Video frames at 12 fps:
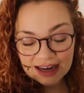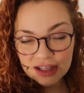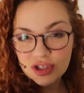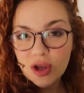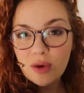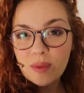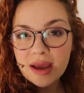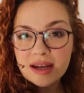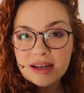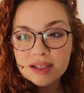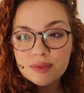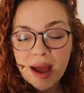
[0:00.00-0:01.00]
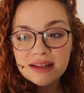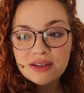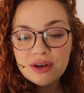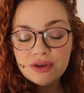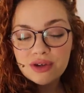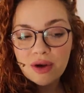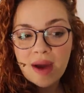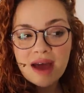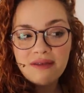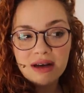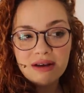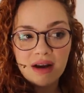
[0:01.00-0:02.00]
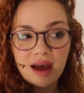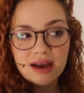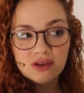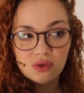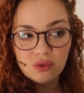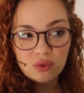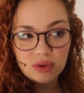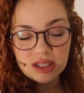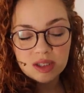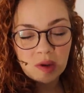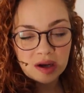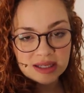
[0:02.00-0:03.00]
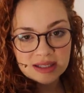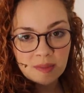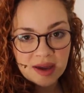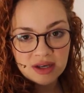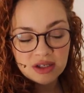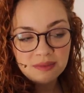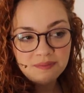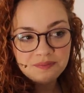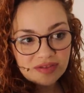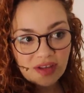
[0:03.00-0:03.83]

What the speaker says: And it's so weird because panto so heavily relies on audience participation